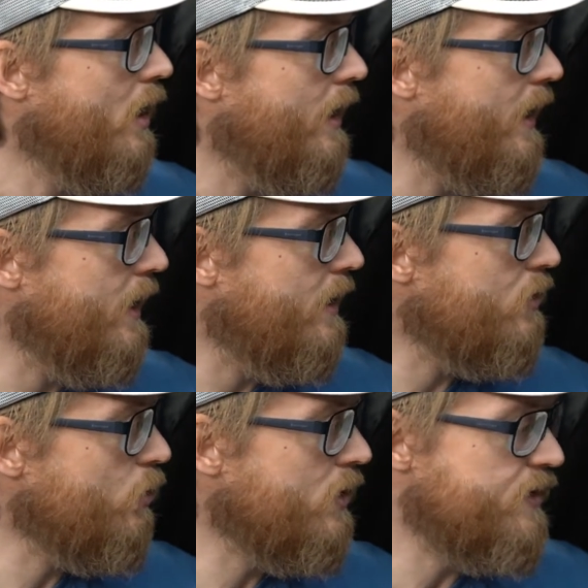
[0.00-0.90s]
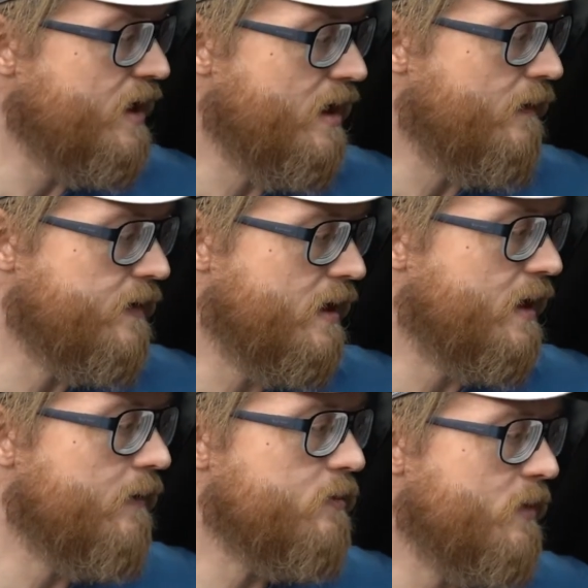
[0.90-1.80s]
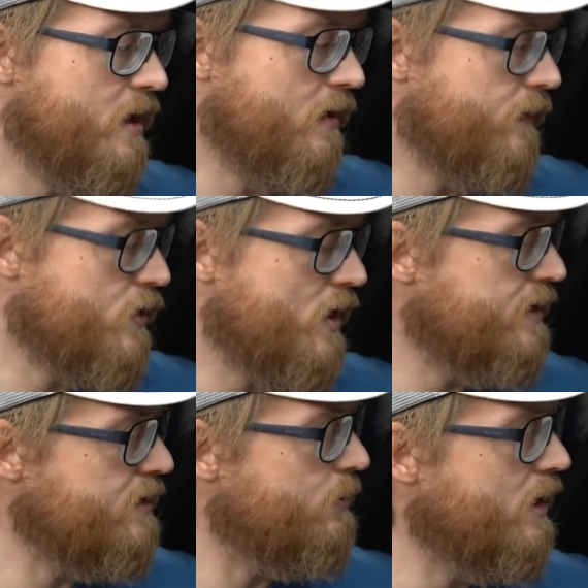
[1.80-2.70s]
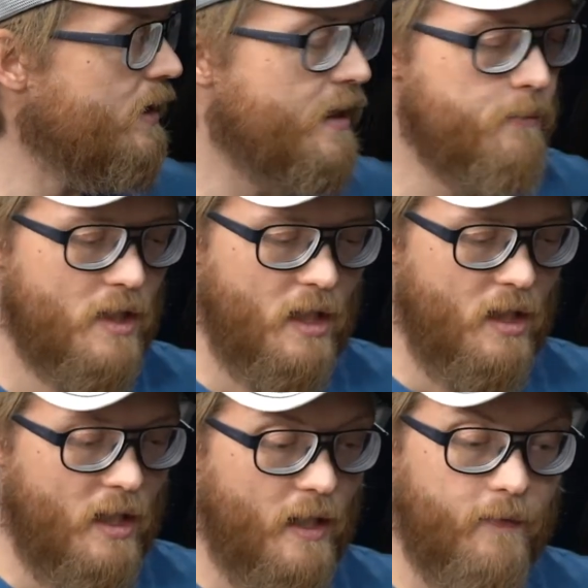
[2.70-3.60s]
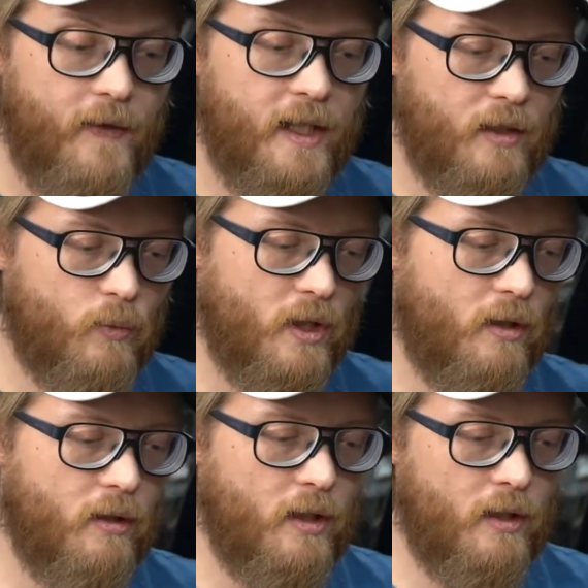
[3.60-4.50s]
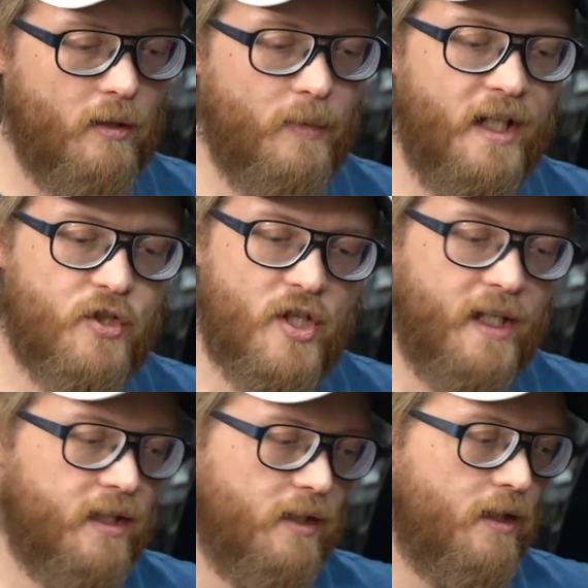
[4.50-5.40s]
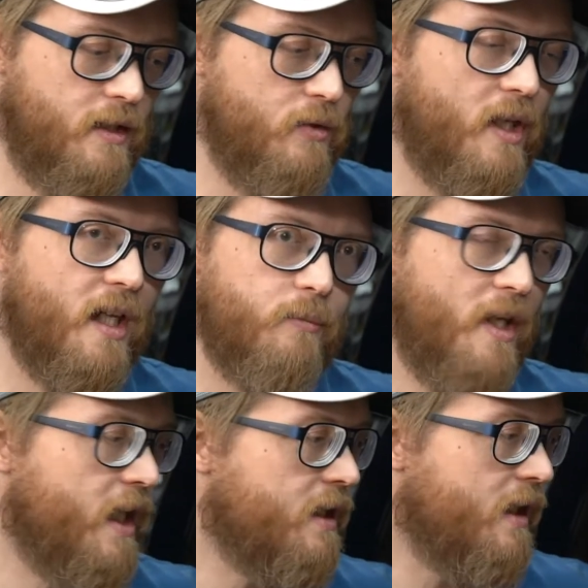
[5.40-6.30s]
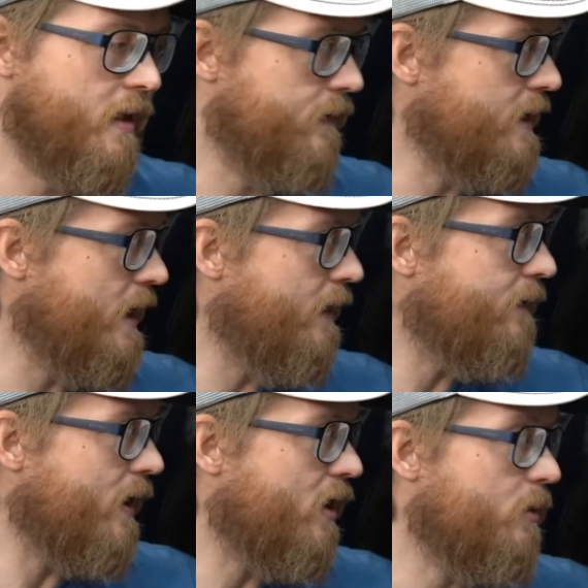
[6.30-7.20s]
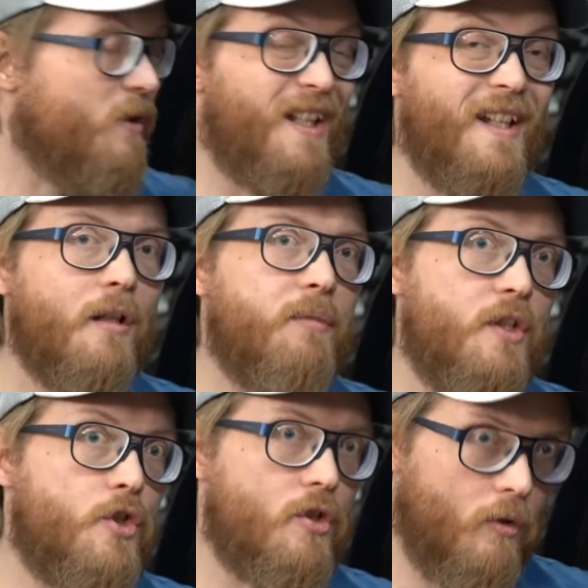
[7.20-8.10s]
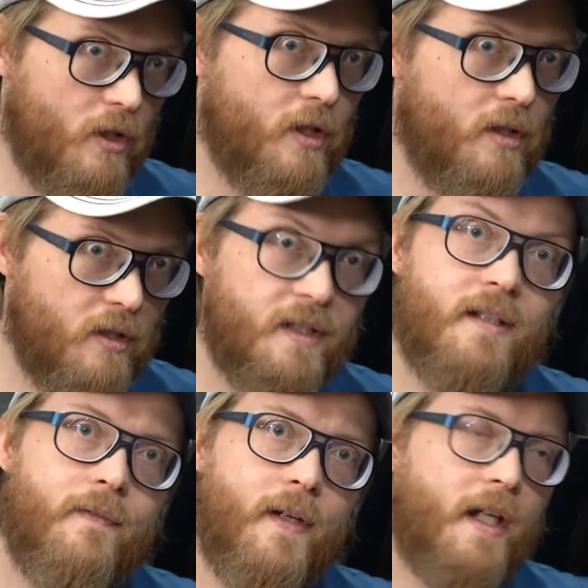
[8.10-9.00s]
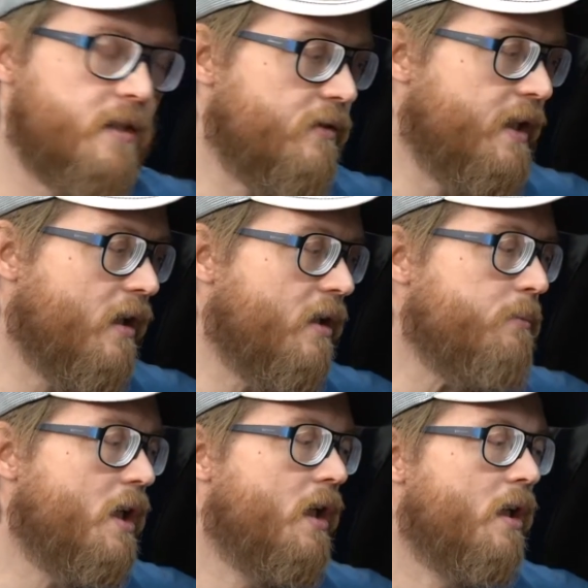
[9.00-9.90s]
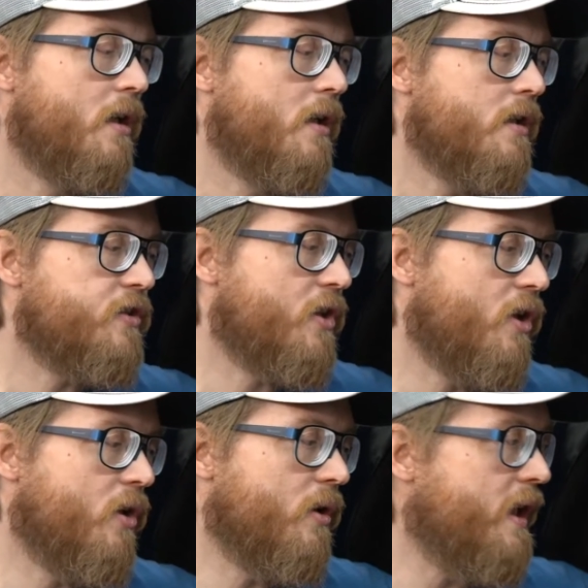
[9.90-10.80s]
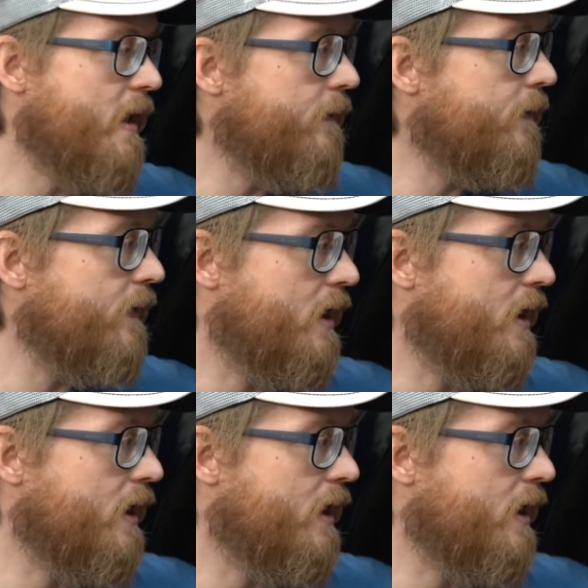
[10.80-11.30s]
and we'll see if that gives me enough adjustability. I think it will. I checked that you can make the FDF arm a little bit shorter than the factory arm. So if